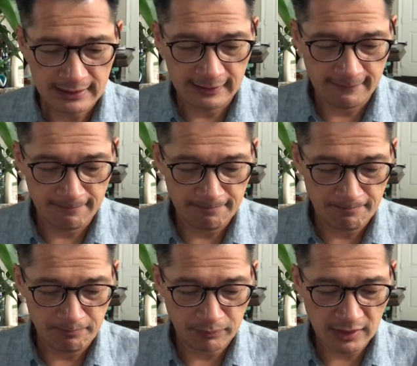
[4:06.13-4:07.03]

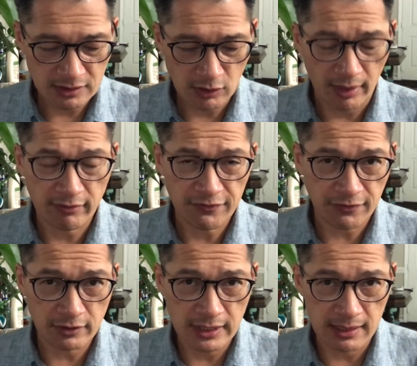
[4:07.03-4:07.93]
So I
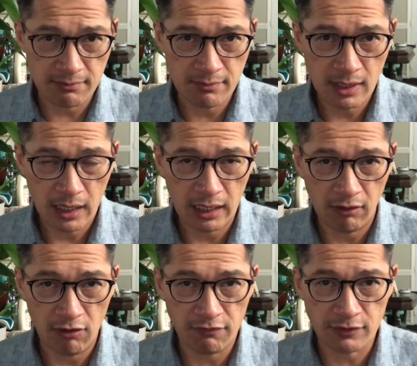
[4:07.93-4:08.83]
referred him
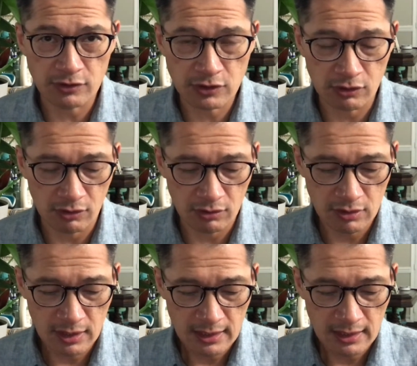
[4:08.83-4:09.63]
over to